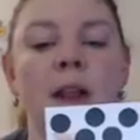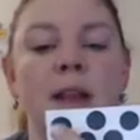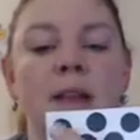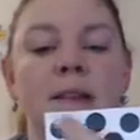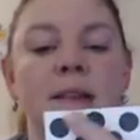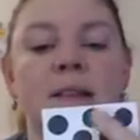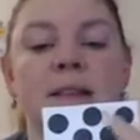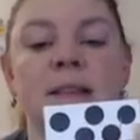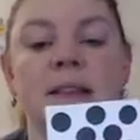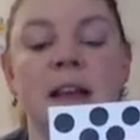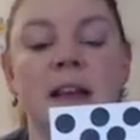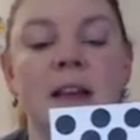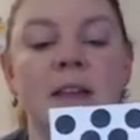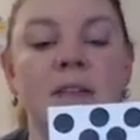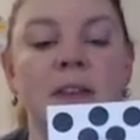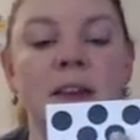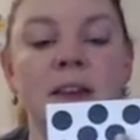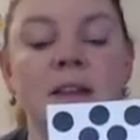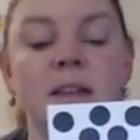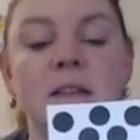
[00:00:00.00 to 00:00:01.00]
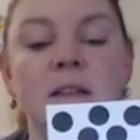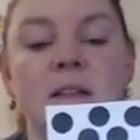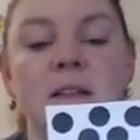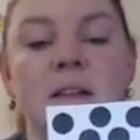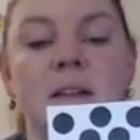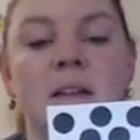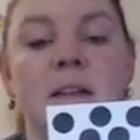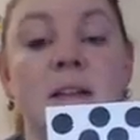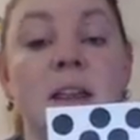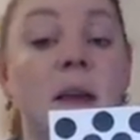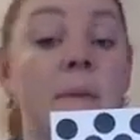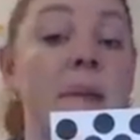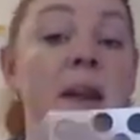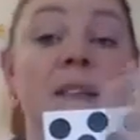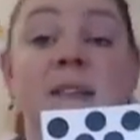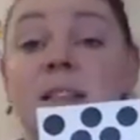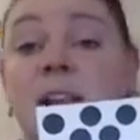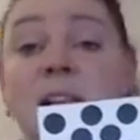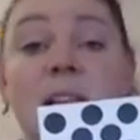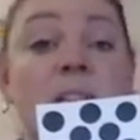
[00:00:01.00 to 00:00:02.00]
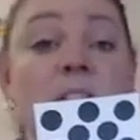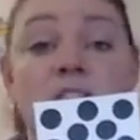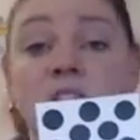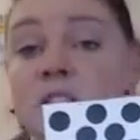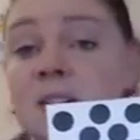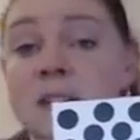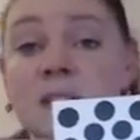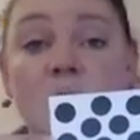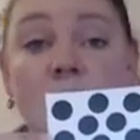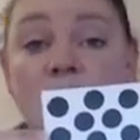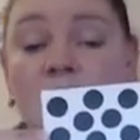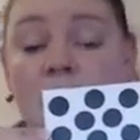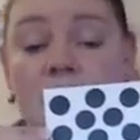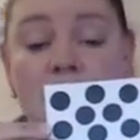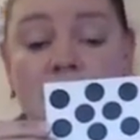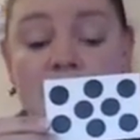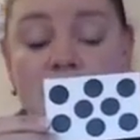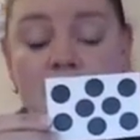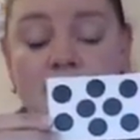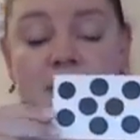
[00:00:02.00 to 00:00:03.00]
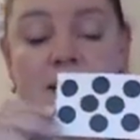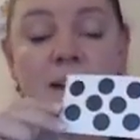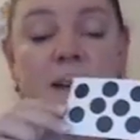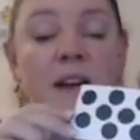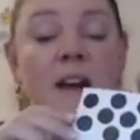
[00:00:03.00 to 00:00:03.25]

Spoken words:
and 7. They may say, I just saw 8.